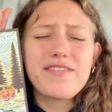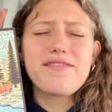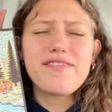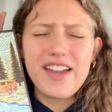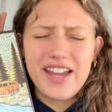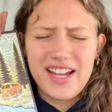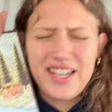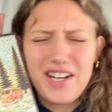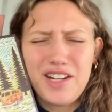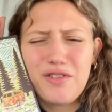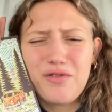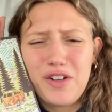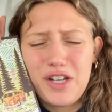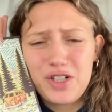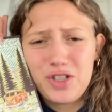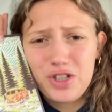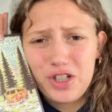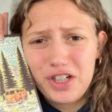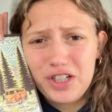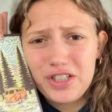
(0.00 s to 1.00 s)
van
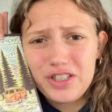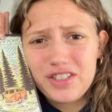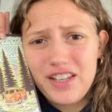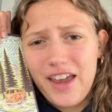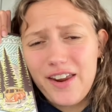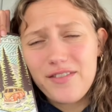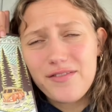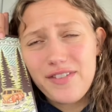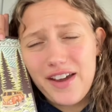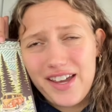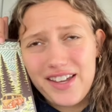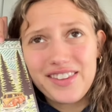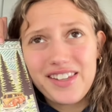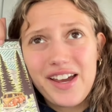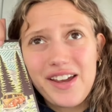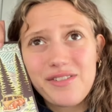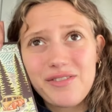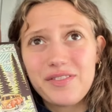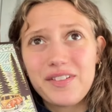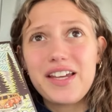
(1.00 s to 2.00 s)
adventures and van
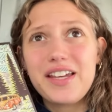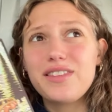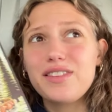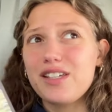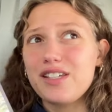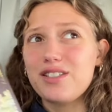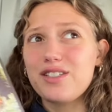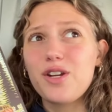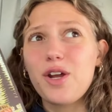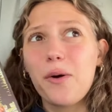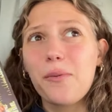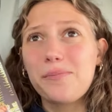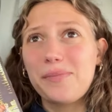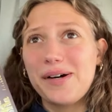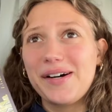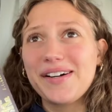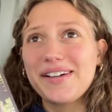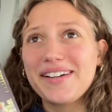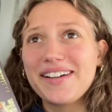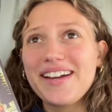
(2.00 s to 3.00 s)
life in this
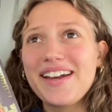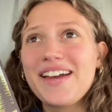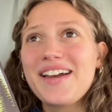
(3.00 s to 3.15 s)
notebook.